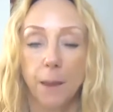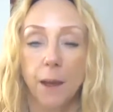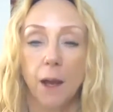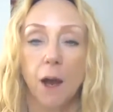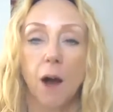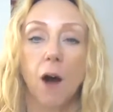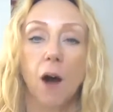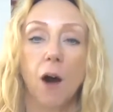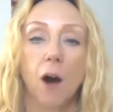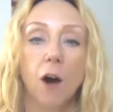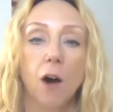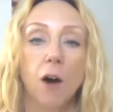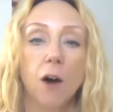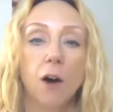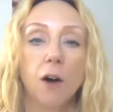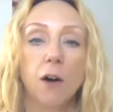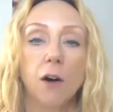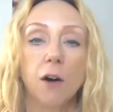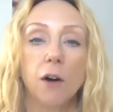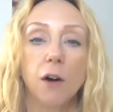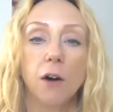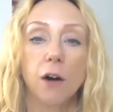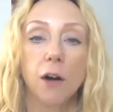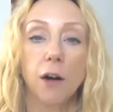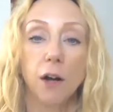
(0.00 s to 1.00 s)

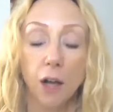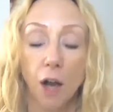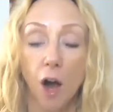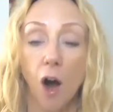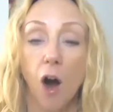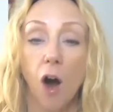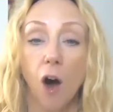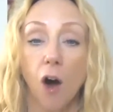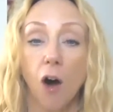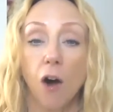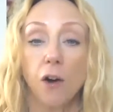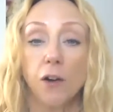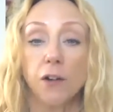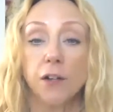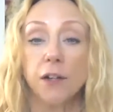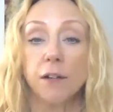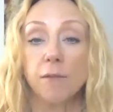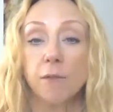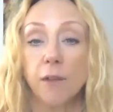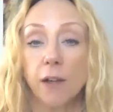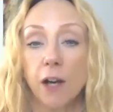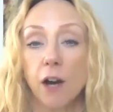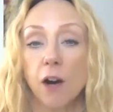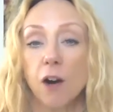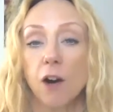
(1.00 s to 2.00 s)
card
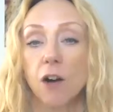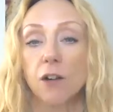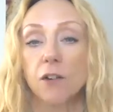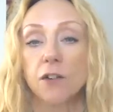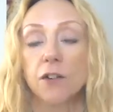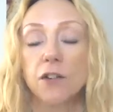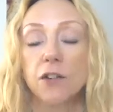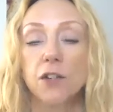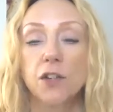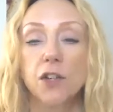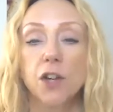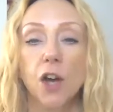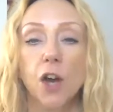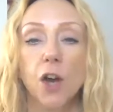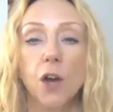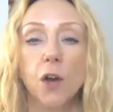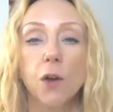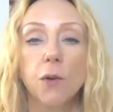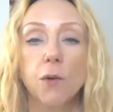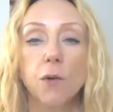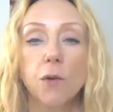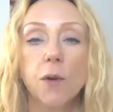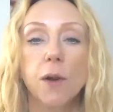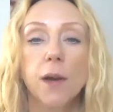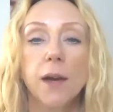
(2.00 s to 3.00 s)
in regards
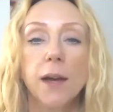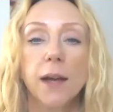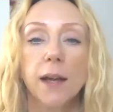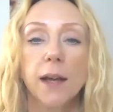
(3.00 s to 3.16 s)
to